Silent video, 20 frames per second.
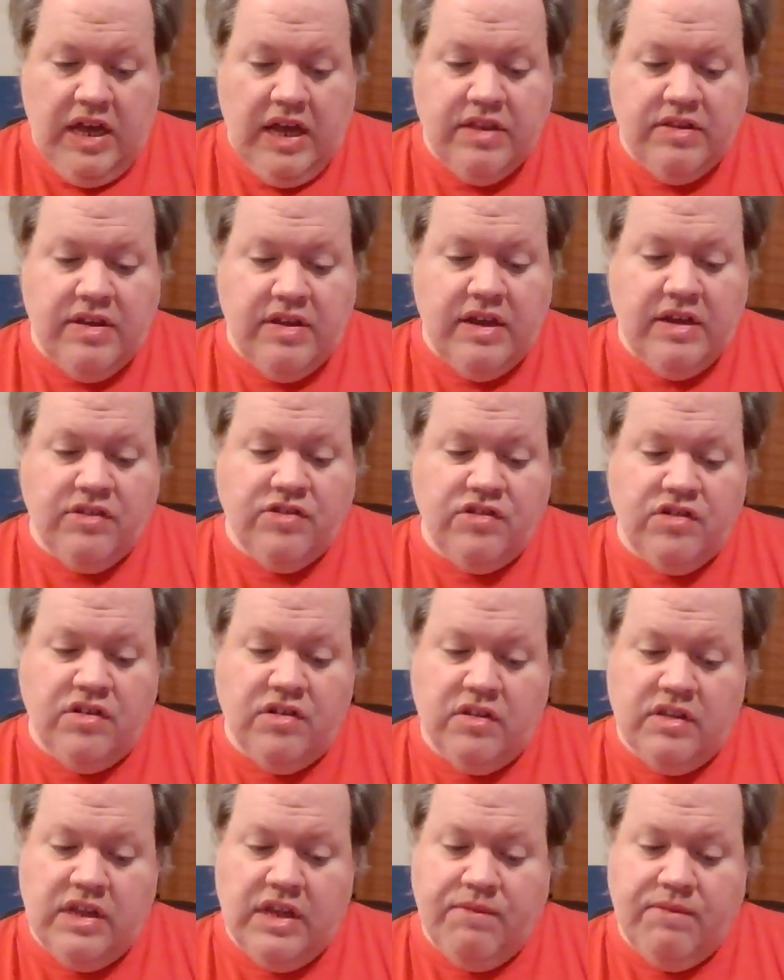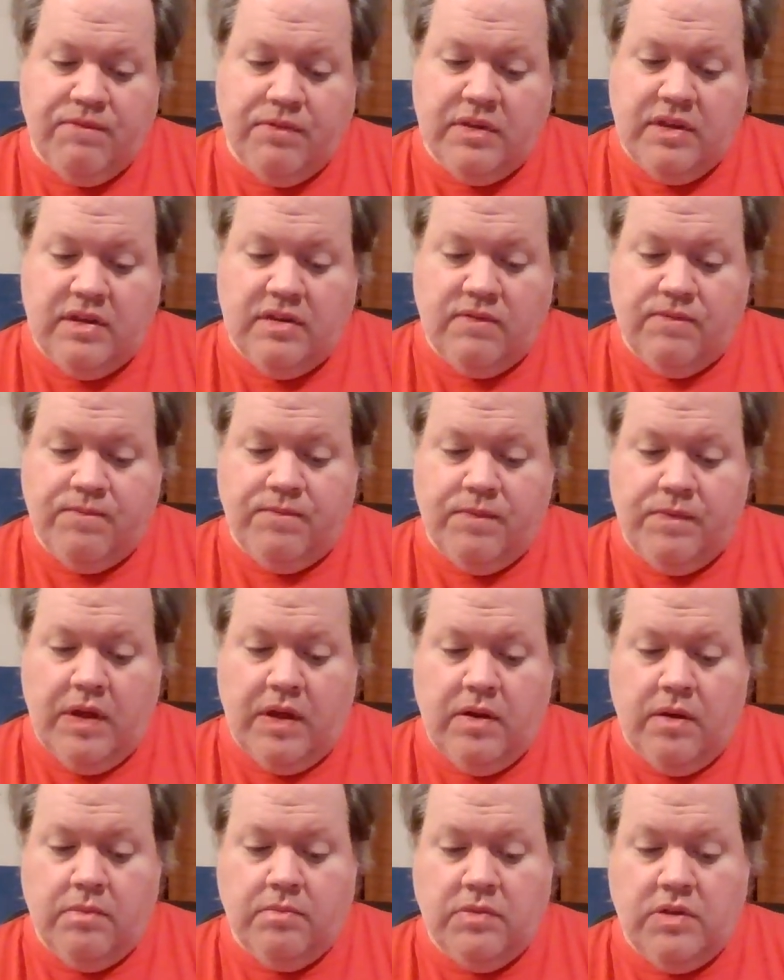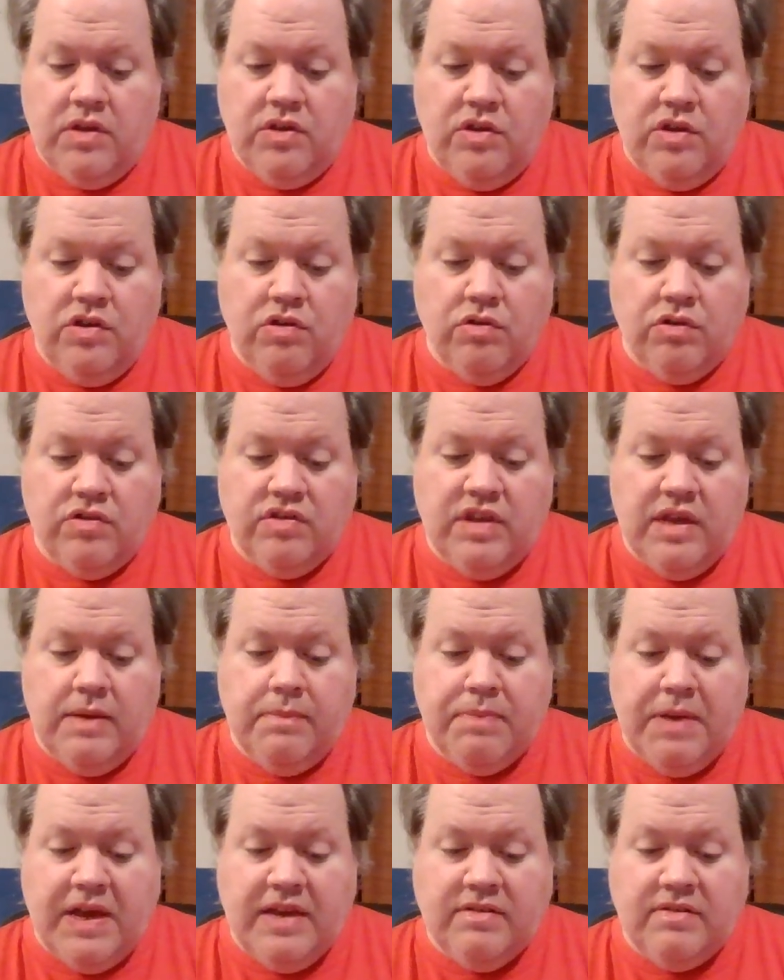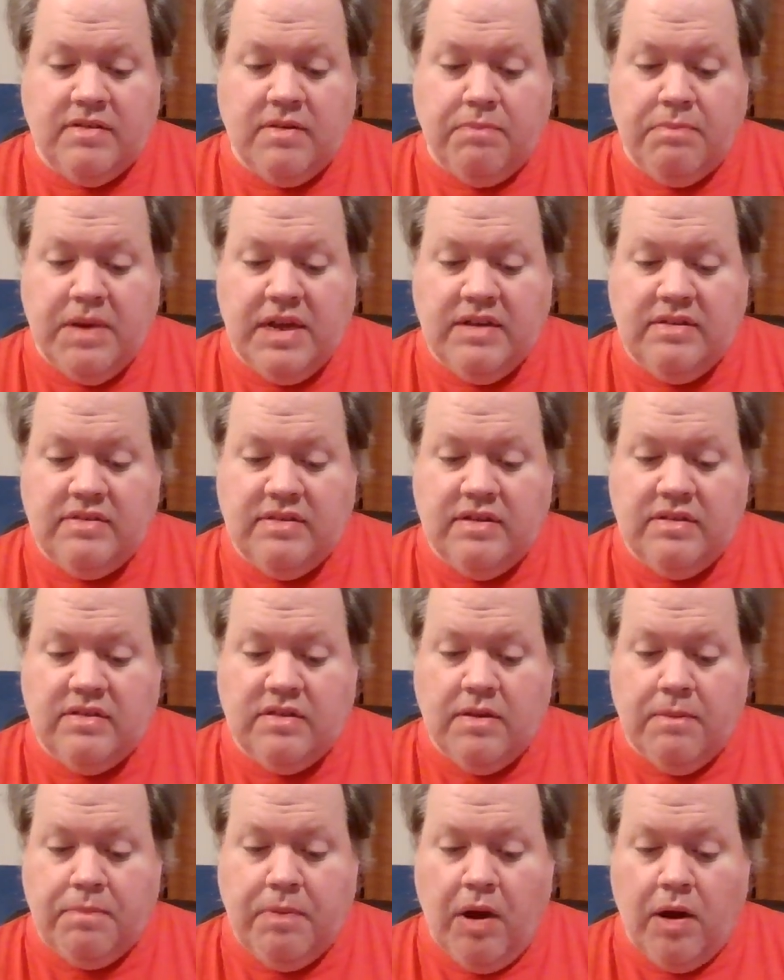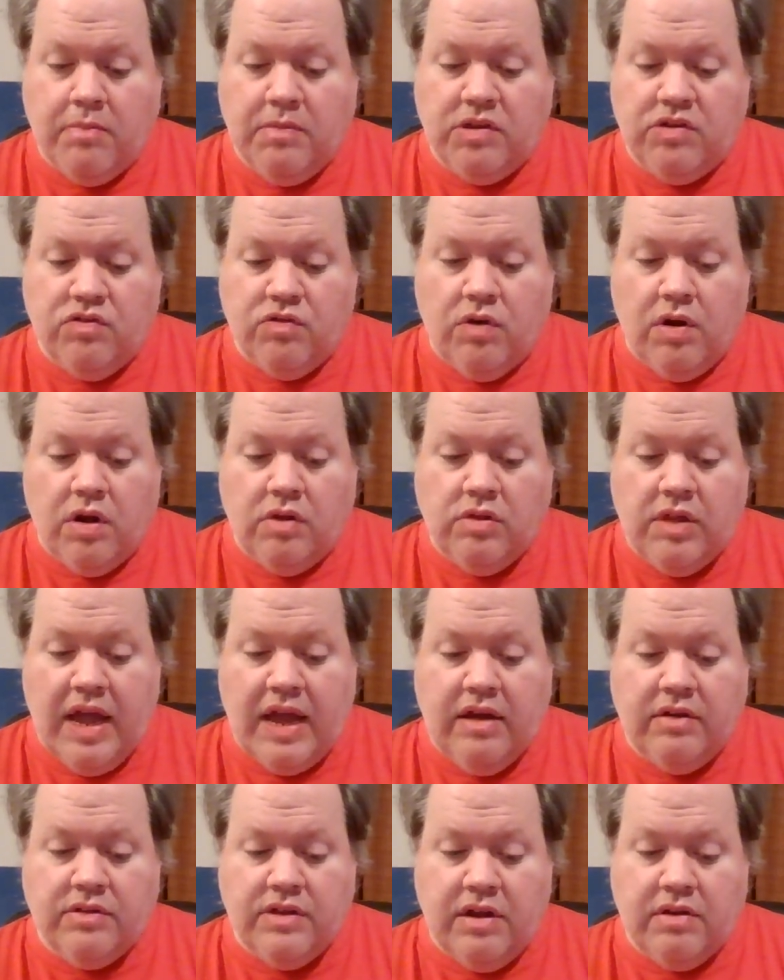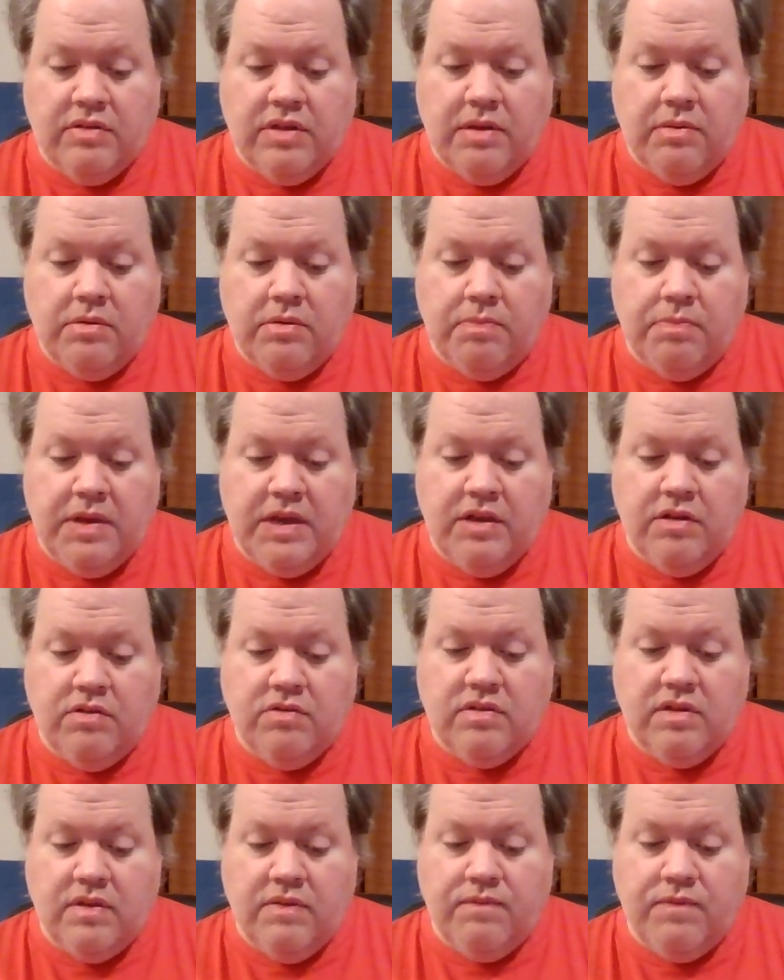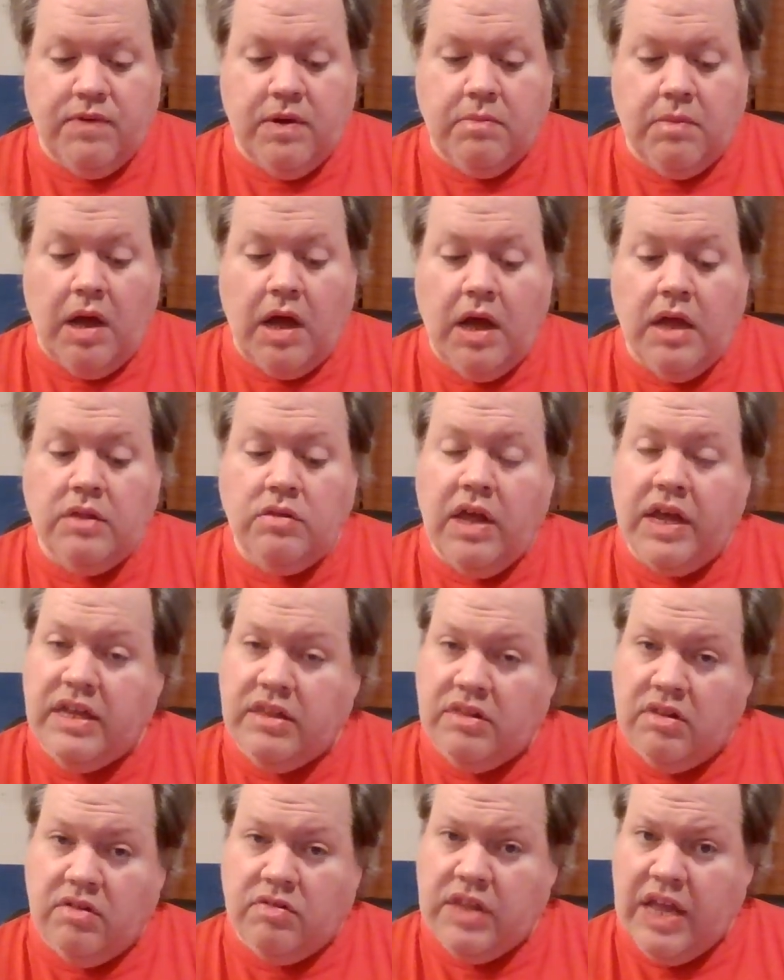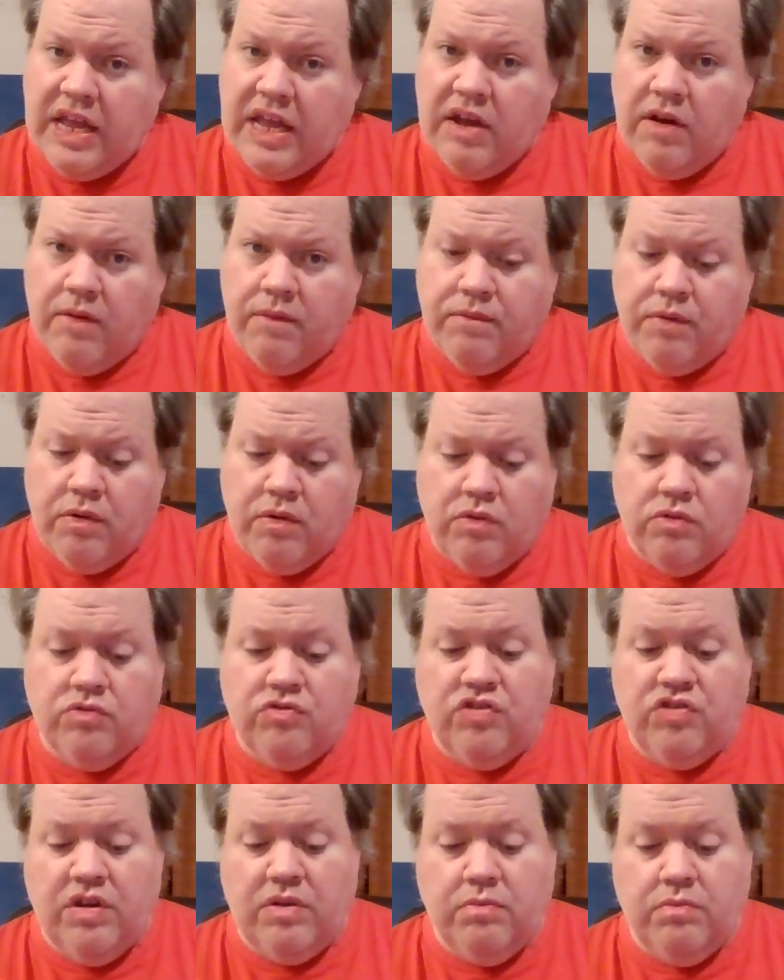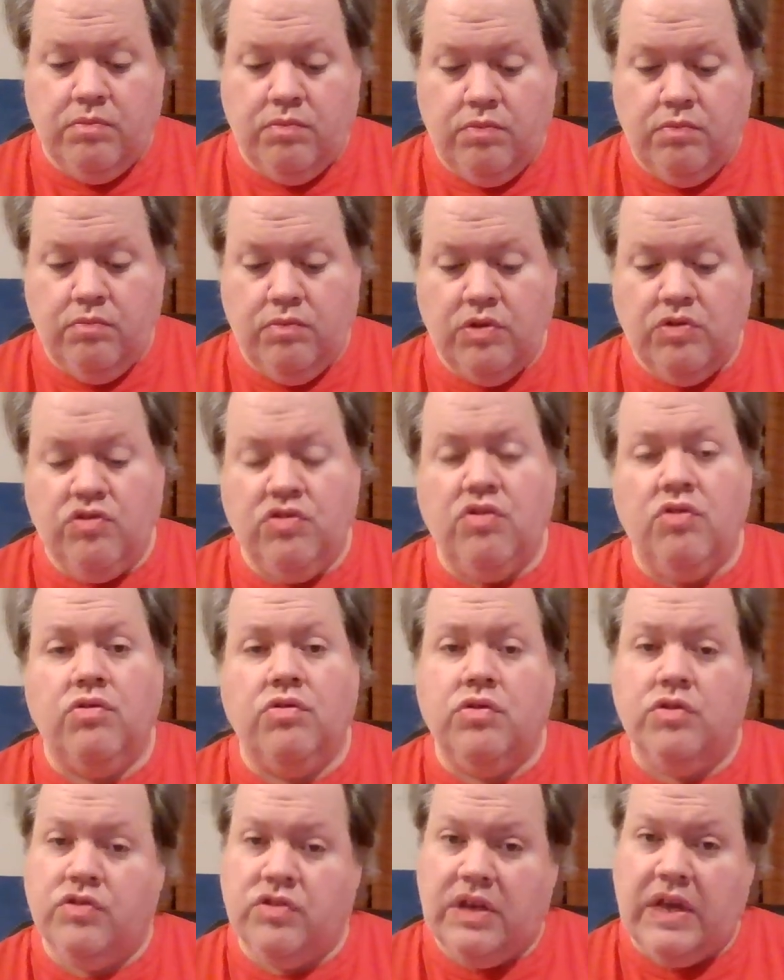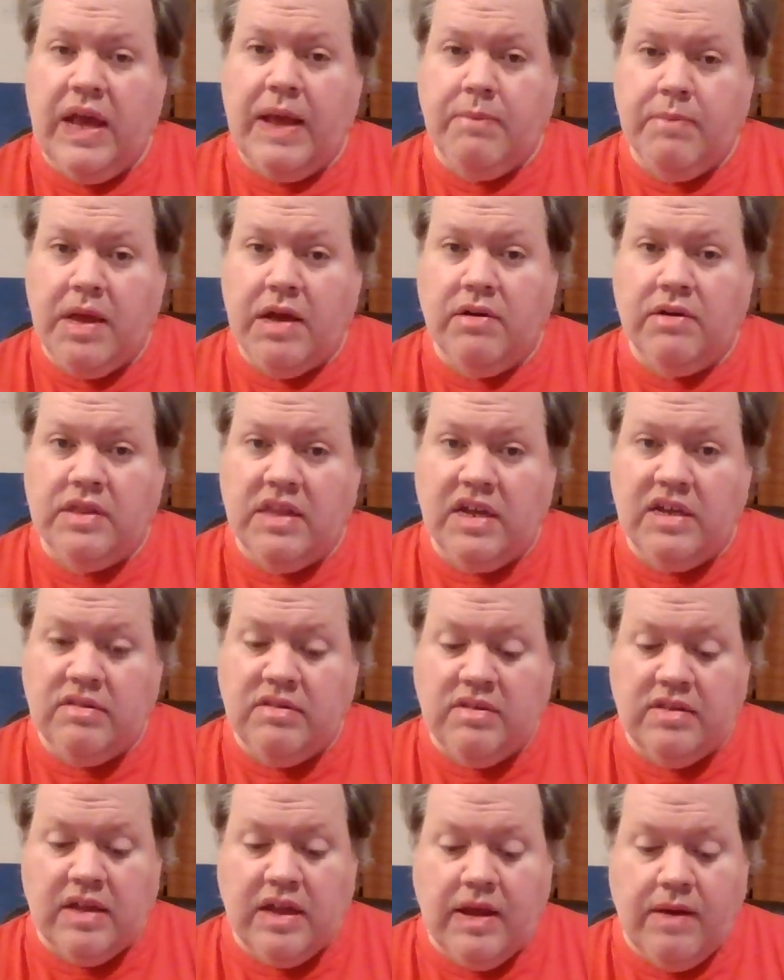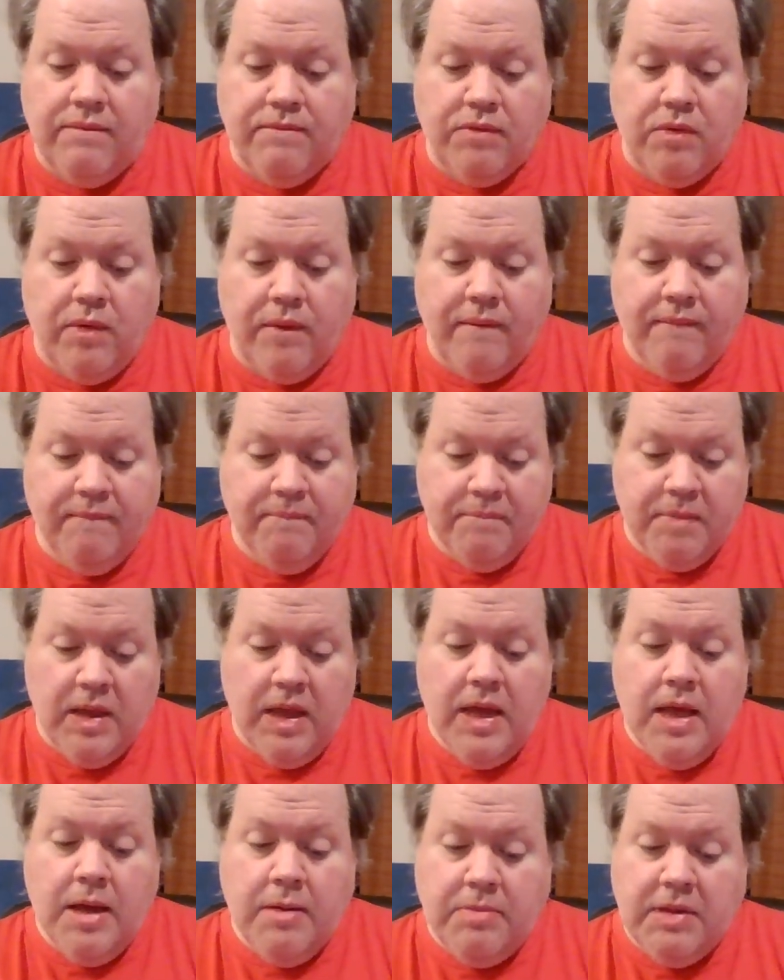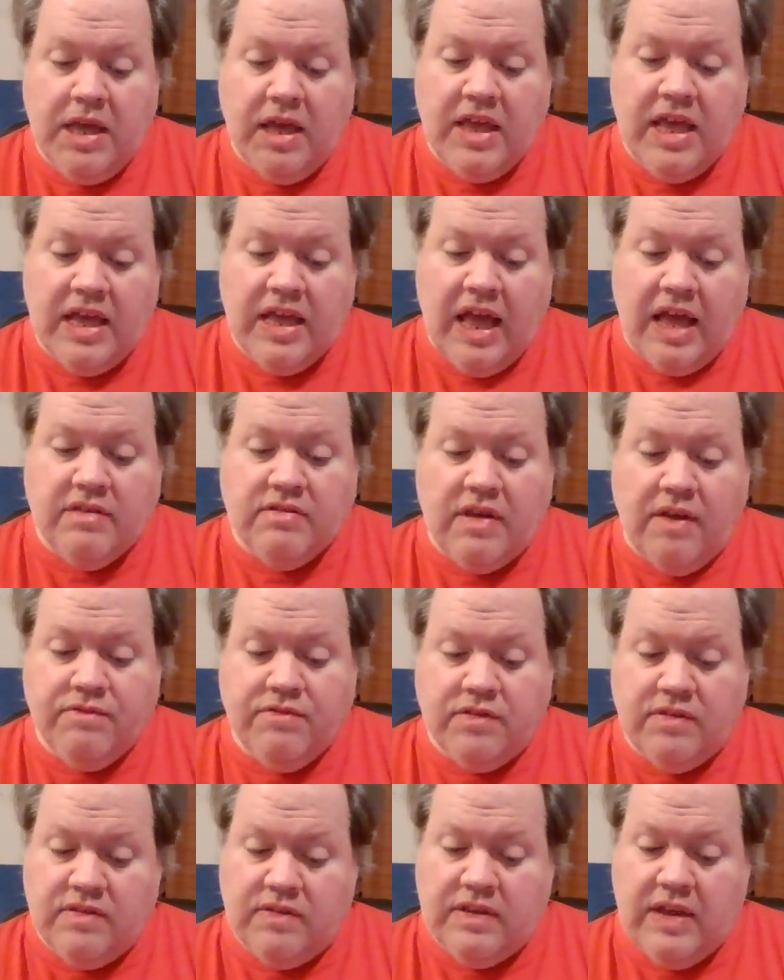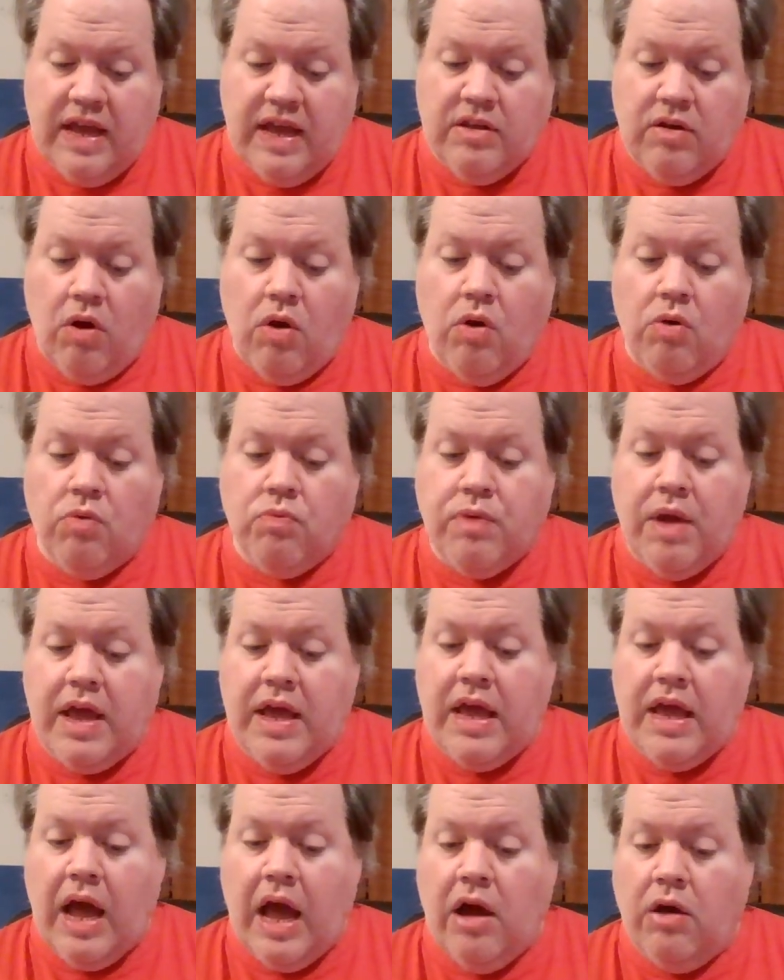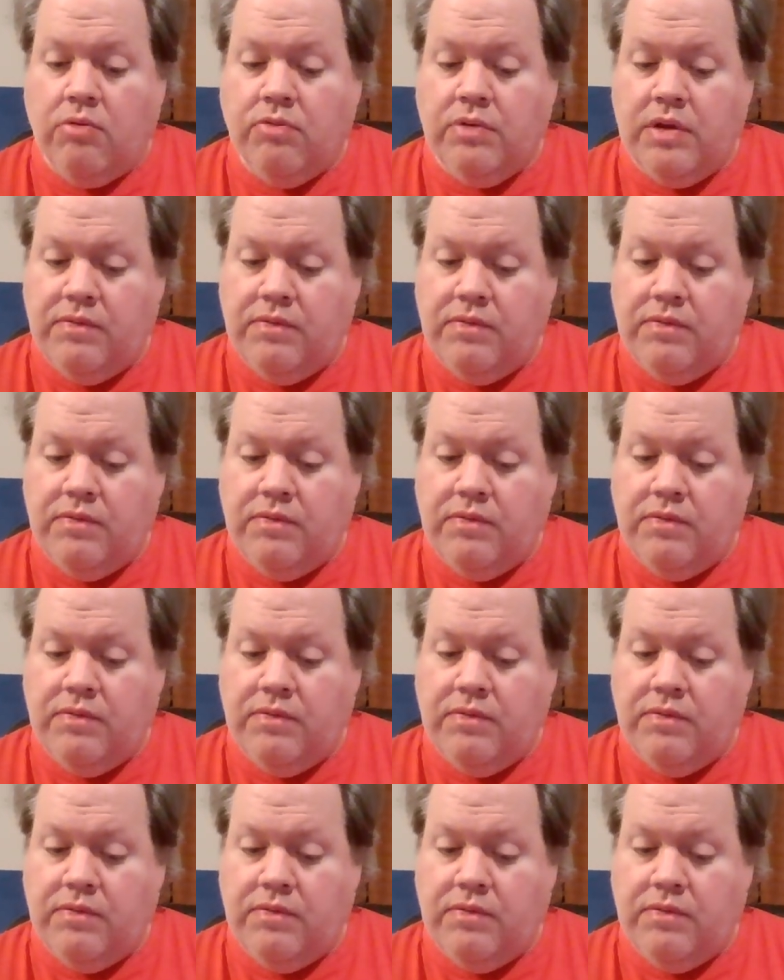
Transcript: additionally, for this film, the New York City-based Macy's department store allowed their name to be used in the film, unlike the later version, which of course came out in 1994. But again, as I've said already, I'll